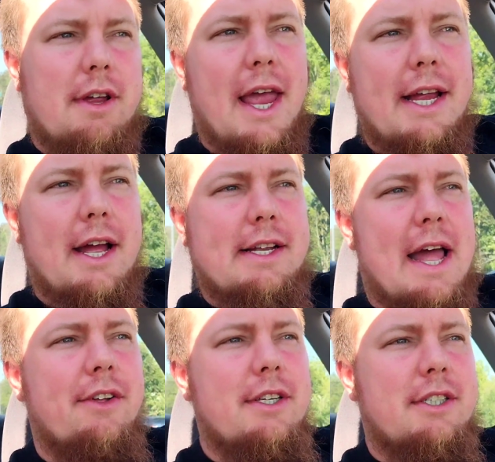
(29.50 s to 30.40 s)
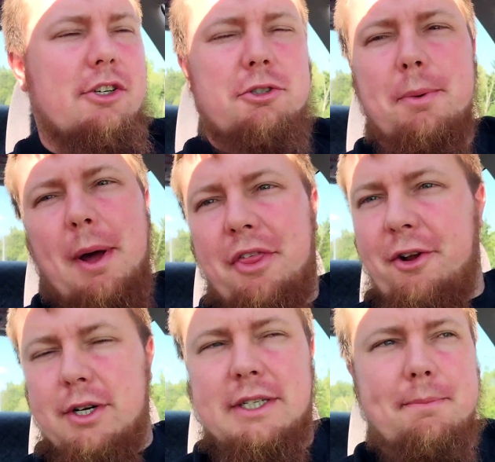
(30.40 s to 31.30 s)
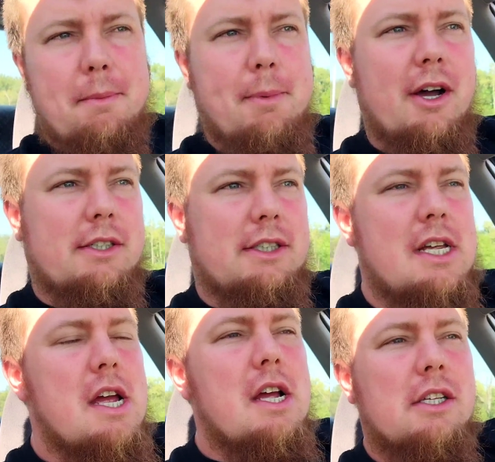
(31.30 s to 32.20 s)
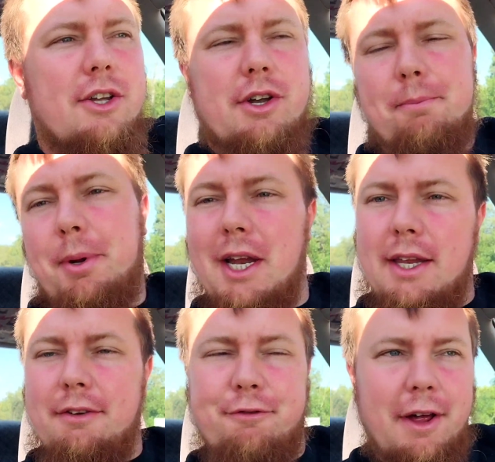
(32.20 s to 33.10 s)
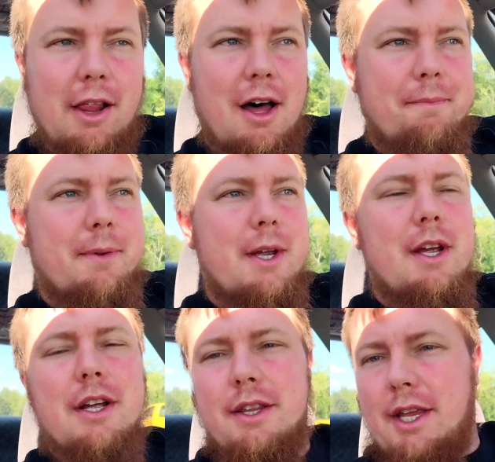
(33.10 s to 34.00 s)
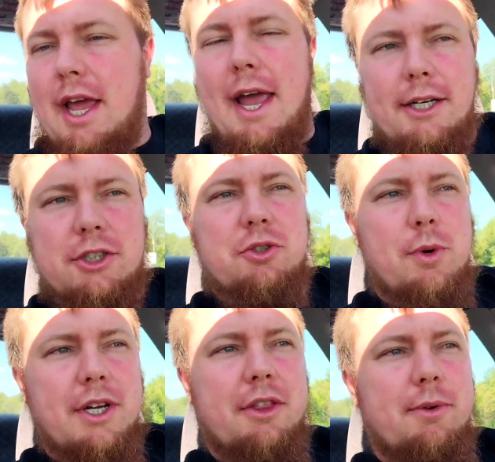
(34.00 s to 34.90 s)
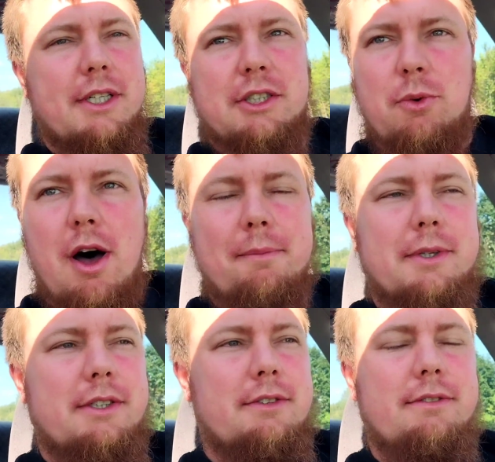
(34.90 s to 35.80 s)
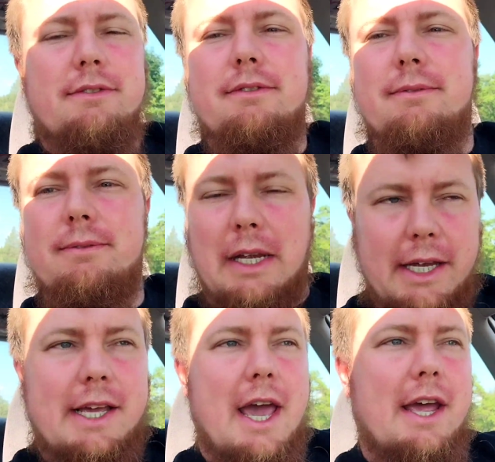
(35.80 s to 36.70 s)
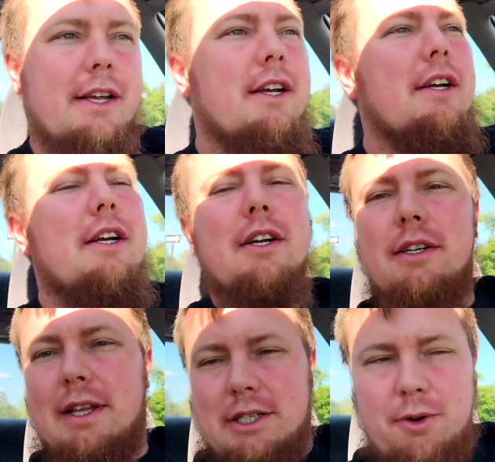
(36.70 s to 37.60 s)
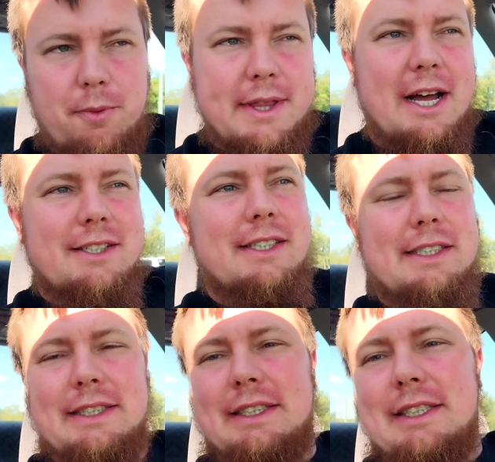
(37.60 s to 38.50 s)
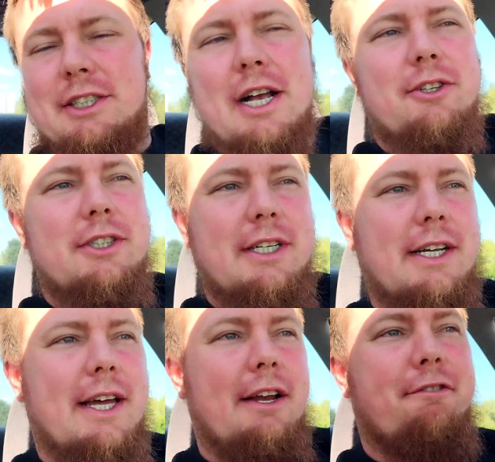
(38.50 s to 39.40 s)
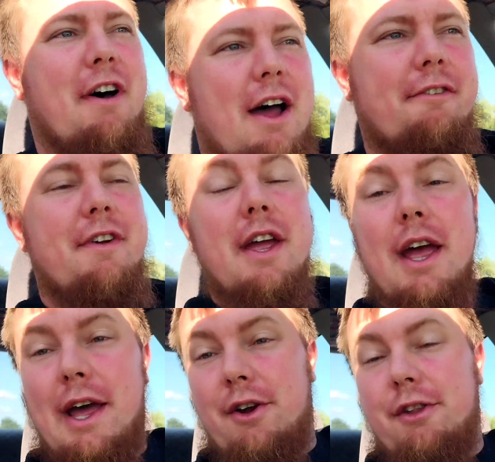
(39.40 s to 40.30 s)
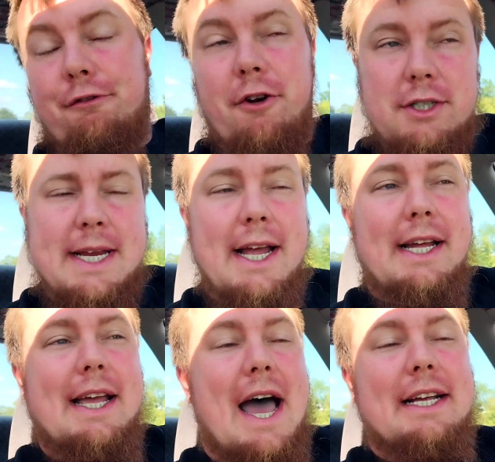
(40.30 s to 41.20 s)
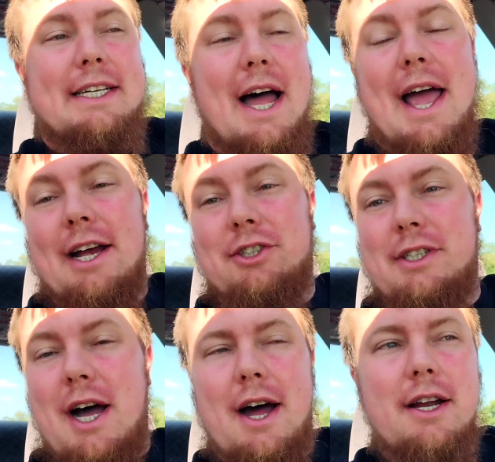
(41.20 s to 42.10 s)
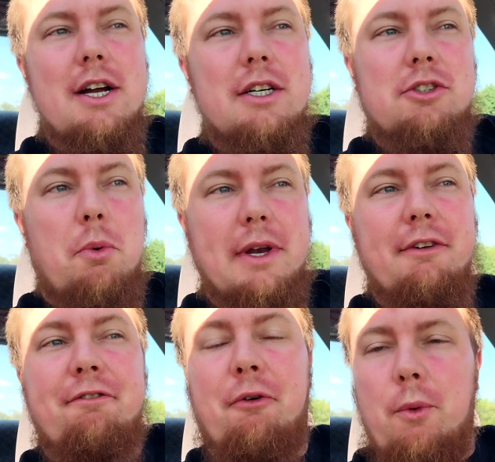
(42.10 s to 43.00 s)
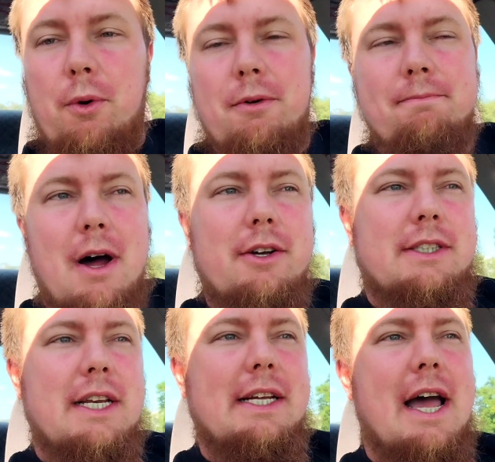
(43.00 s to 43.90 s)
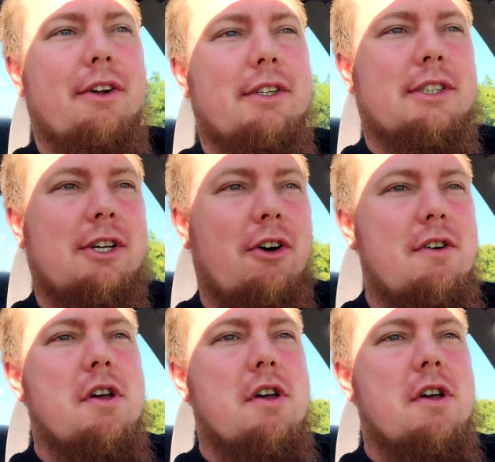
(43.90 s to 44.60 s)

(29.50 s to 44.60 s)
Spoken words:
a gallon, so it should be about 30 something bucks to completely fill up the H23 swapped EK. That's on 1000cc injectors in the E85, and on the first tank of gas I actually got 24 miles to the gallon, so